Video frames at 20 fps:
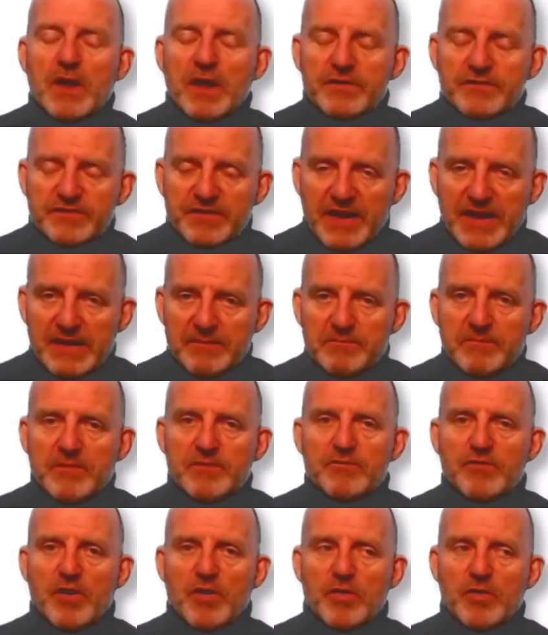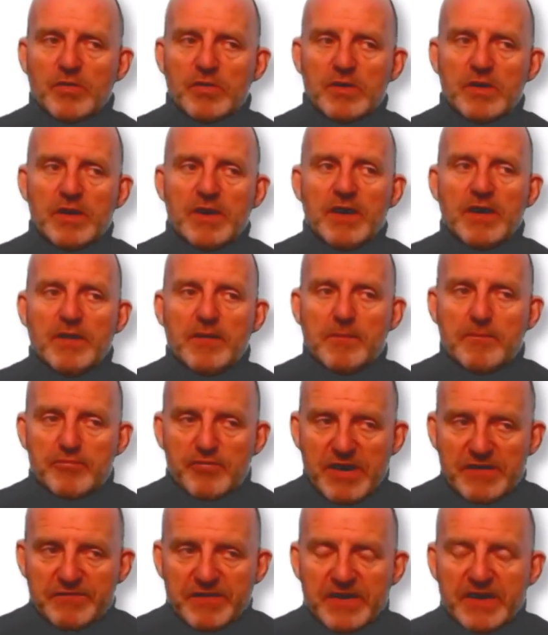Same role,
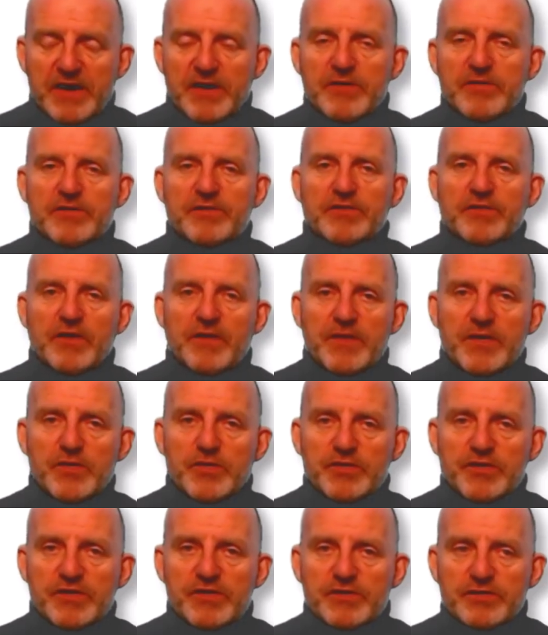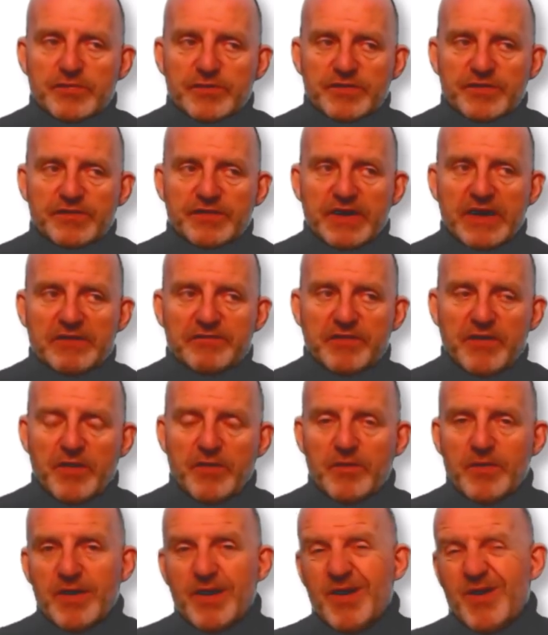briefing notes, and the audience was a
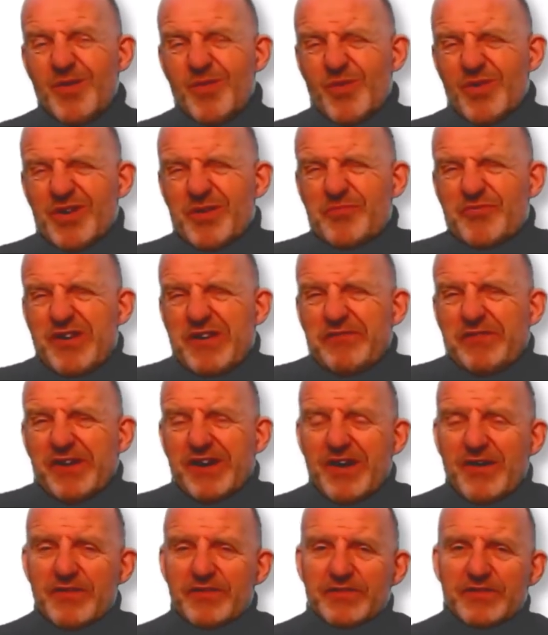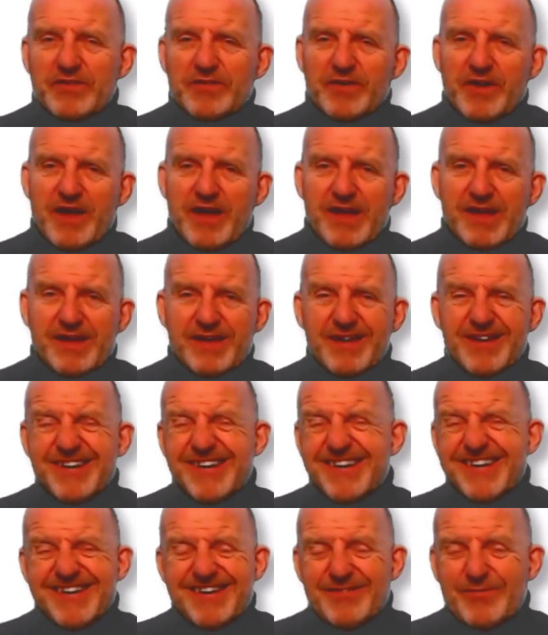CFO. What do briefing notes look like?
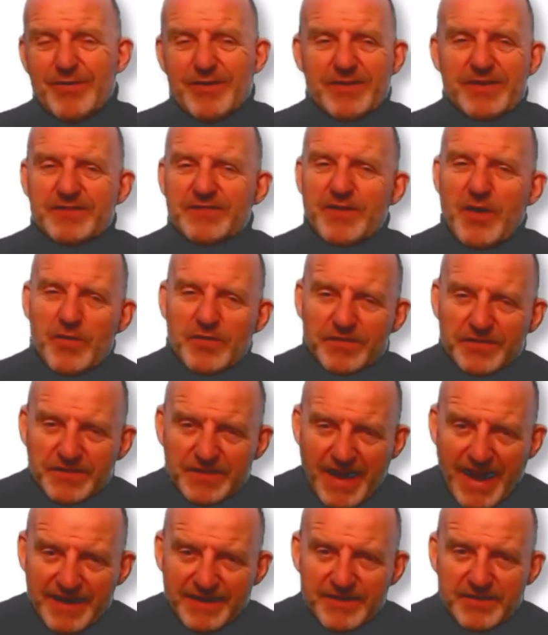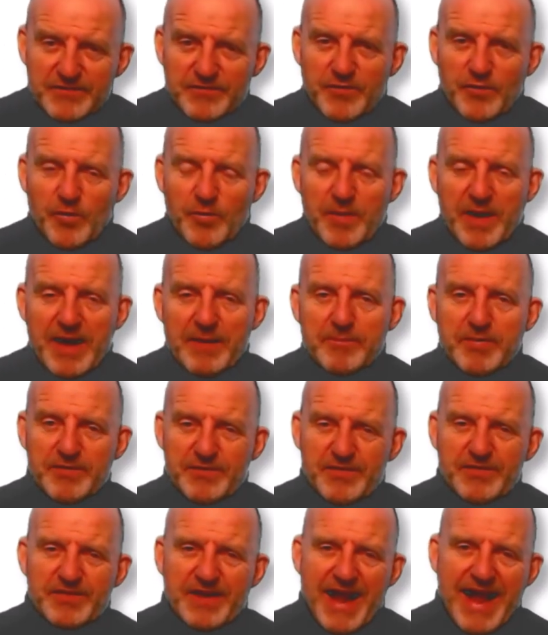Well, there's no standard format, but
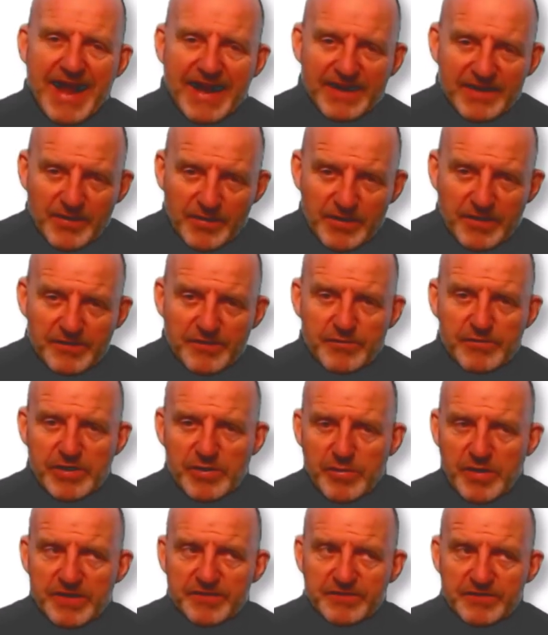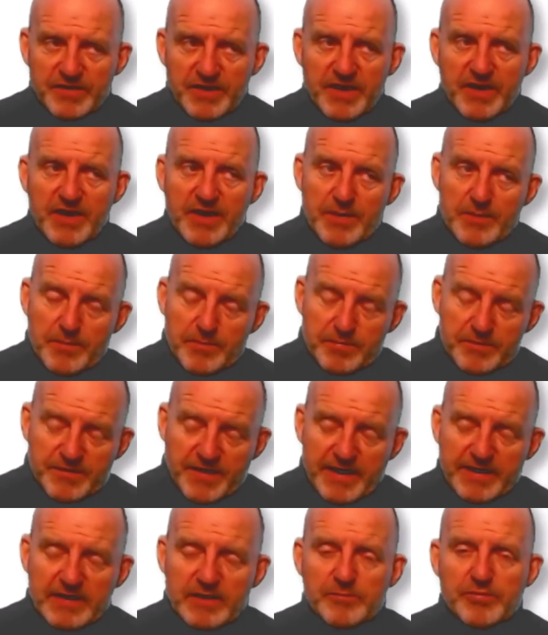just acknowledge the request.
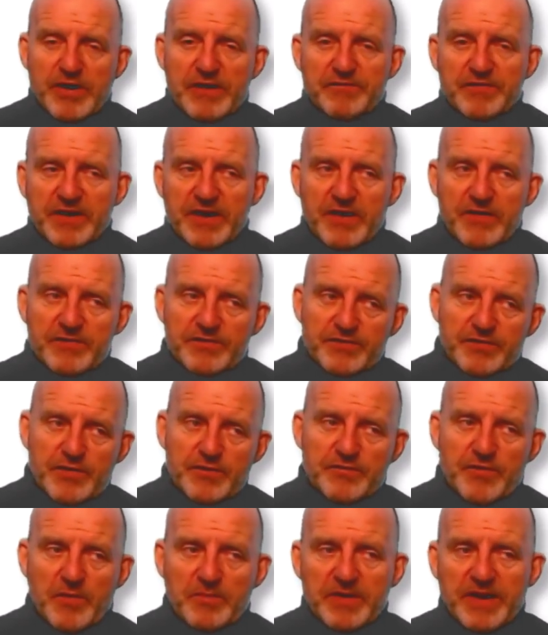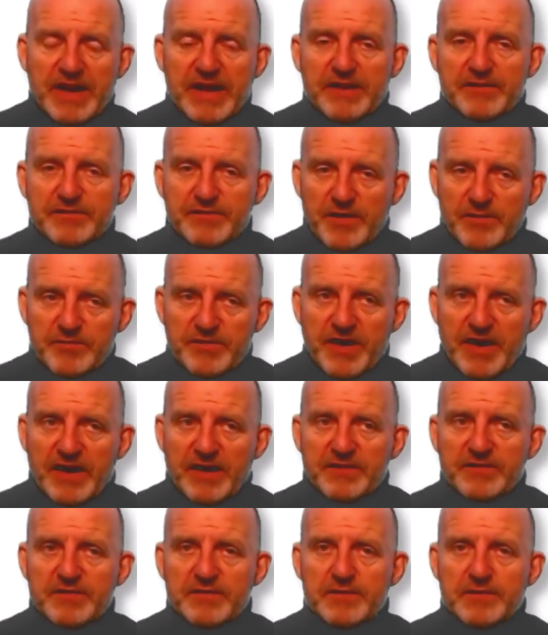Title briefing notes, to, from, date,
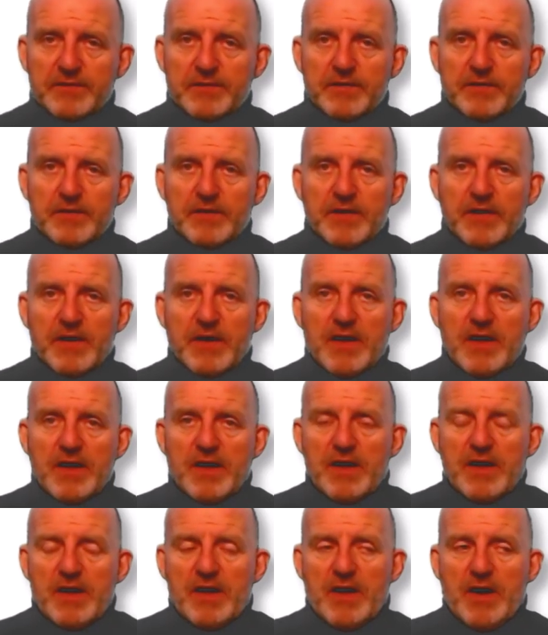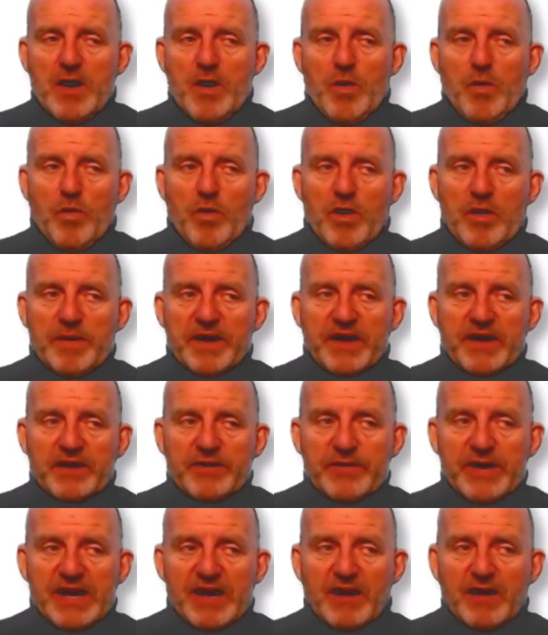subject. What am I going
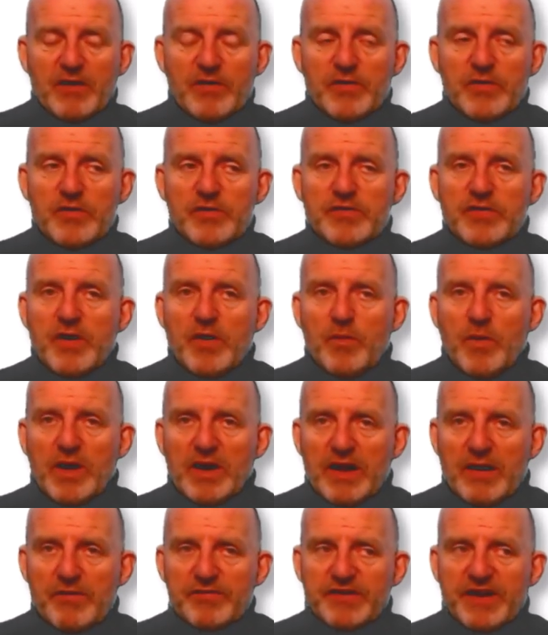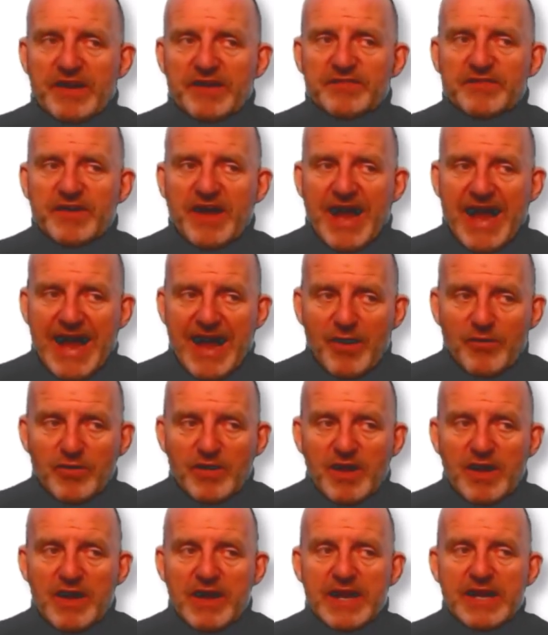to include? Well, I was asked to
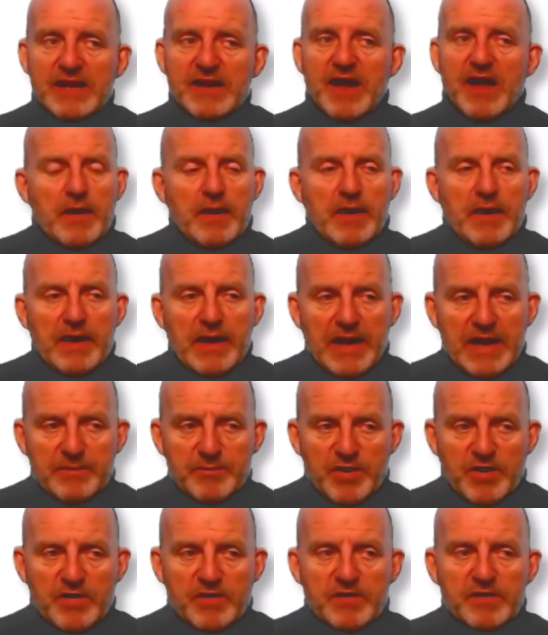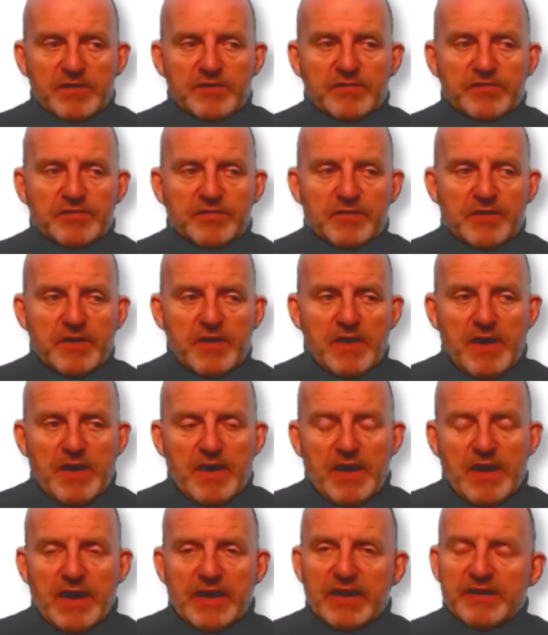outline 8 marks.
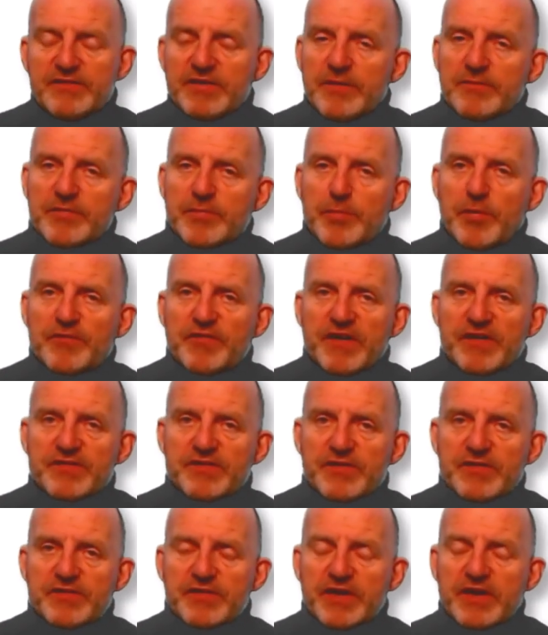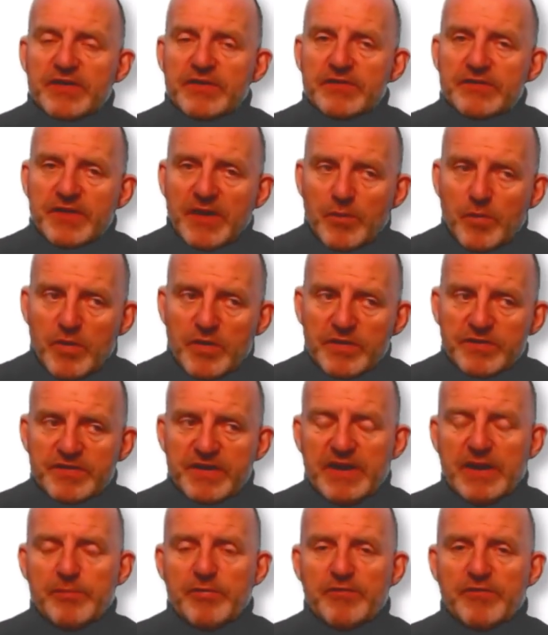And in terms of professional skills, there weren't
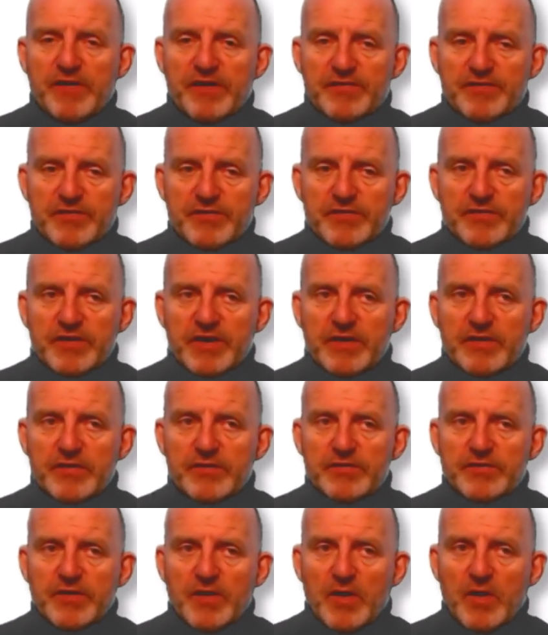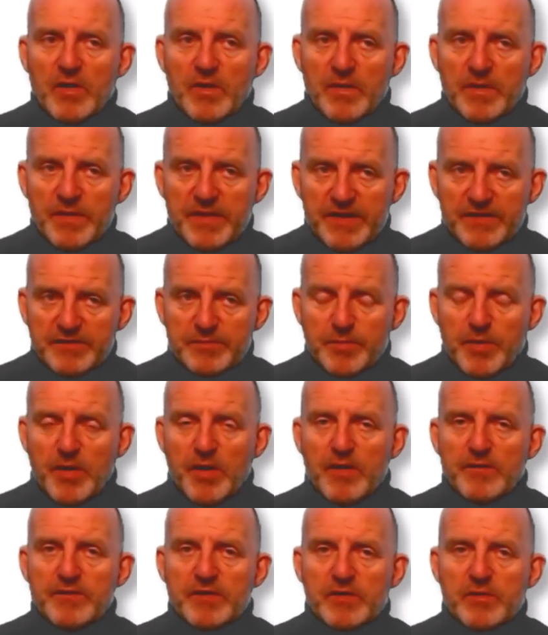any professional skills on this
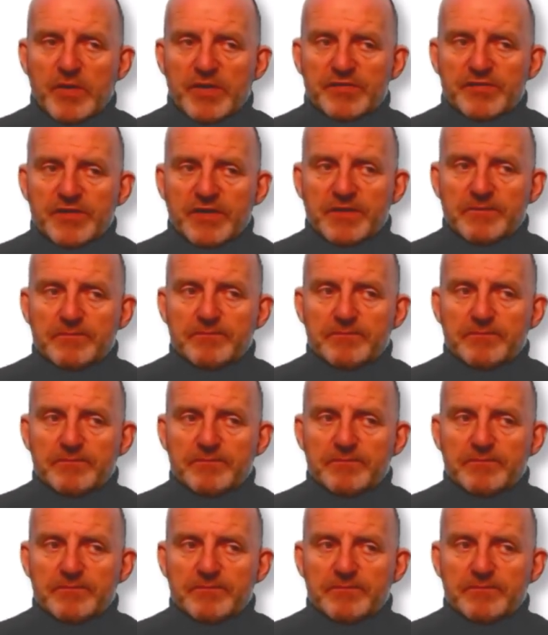part of the question.